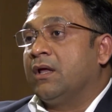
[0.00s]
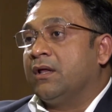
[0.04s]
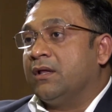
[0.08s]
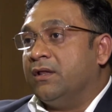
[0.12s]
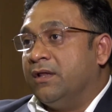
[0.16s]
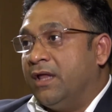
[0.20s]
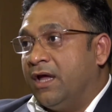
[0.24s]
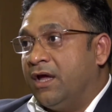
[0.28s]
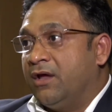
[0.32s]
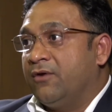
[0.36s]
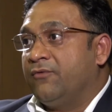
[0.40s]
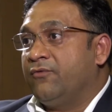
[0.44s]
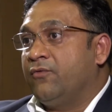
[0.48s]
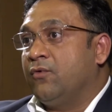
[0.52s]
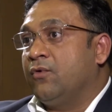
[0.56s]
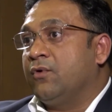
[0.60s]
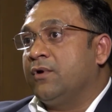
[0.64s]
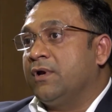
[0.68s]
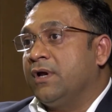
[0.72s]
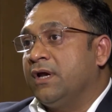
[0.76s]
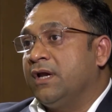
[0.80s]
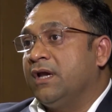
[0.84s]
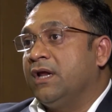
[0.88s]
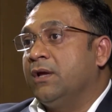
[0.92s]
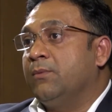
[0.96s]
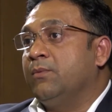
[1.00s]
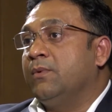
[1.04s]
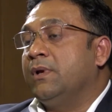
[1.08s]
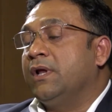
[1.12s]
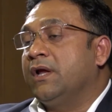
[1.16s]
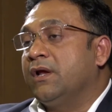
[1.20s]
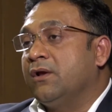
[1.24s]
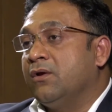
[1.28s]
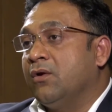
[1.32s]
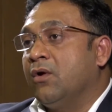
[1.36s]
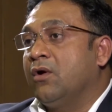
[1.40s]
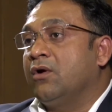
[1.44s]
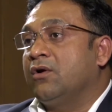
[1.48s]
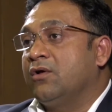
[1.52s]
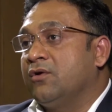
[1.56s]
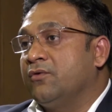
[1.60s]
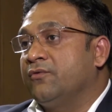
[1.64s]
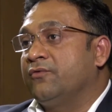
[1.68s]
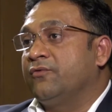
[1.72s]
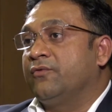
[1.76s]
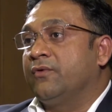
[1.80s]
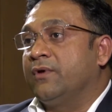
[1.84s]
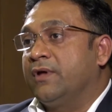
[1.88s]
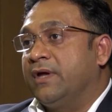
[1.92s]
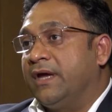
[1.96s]
therefore enabling a lot
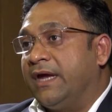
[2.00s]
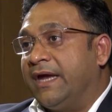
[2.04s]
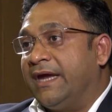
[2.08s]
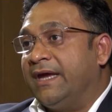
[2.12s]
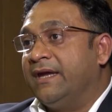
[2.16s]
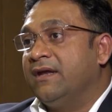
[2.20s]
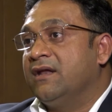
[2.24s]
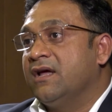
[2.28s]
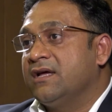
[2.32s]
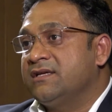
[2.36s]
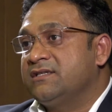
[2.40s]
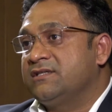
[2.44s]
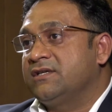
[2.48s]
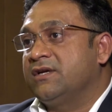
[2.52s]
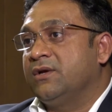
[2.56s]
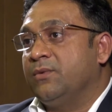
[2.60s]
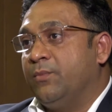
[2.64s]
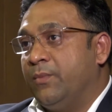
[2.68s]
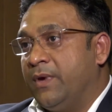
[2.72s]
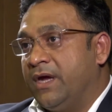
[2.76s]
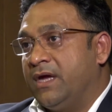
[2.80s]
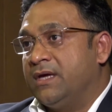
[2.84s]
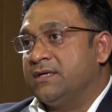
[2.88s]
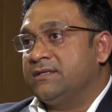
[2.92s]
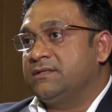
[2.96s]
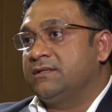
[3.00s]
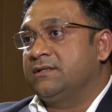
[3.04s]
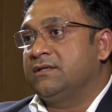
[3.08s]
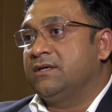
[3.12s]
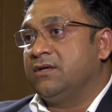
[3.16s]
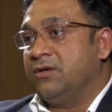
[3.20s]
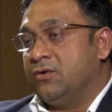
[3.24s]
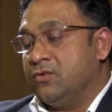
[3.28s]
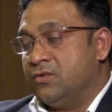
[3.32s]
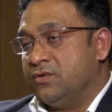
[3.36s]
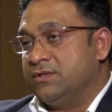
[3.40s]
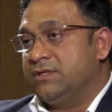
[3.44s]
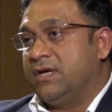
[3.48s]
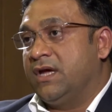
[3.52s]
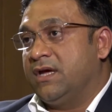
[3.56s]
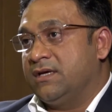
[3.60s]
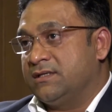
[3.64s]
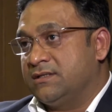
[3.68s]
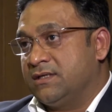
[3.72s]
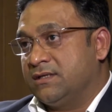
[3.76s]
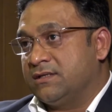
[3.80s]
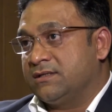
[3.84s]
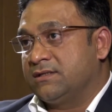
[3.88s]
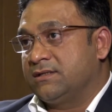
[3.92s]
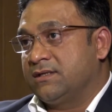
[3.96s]
of industry-based use
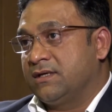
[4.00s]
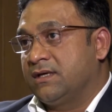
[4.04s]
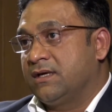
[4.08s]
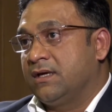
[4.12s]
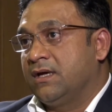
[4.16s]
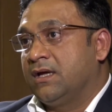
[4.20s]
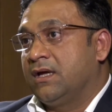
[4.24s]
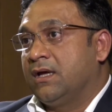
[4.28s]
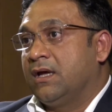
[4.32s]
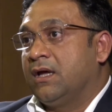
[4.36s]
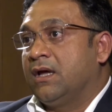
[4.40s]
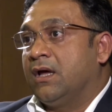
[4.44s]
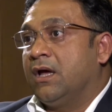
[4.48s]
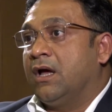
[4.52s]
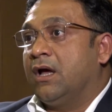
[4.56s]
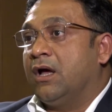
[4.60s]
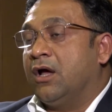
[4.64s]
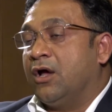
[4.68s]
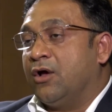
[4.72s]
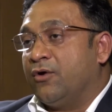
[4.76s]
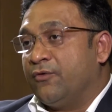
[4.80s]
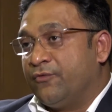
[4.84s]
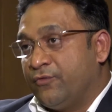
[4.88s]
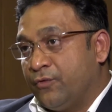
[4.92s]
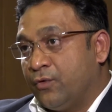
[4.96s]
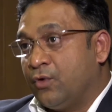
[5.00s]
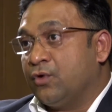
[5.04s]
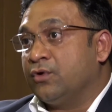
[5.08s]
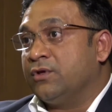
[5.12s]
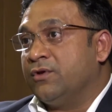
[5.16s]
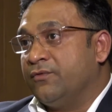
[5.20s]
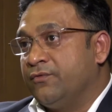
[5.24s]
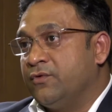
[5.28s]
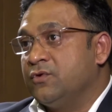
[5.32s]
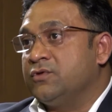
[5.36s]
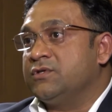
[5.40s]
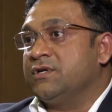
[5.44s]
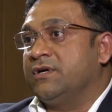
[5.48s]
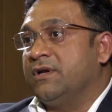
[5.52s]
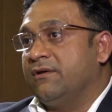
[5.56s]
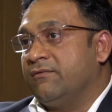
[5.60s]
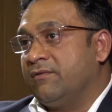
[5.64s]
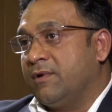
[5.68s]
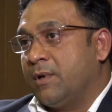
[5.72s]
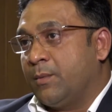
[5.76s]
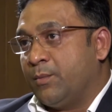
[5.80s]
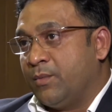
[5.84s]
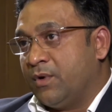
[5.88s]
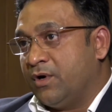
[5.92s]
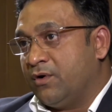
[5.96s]
cases for the future
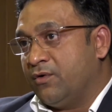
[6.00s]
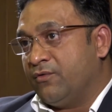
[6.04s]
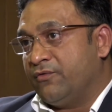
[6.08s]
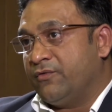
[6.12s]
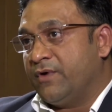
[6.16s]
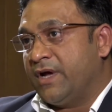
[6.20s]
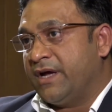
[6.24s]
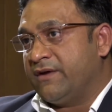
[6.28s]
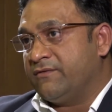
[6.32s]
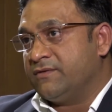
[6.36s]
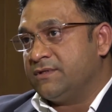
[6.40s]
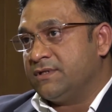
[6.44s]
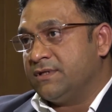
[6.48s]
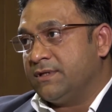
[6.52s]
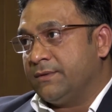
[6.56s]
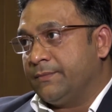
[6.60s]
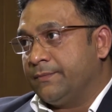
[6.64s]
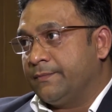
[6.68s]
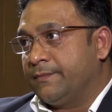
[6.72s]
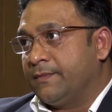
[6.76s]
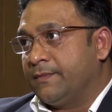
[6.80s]
development of 5G.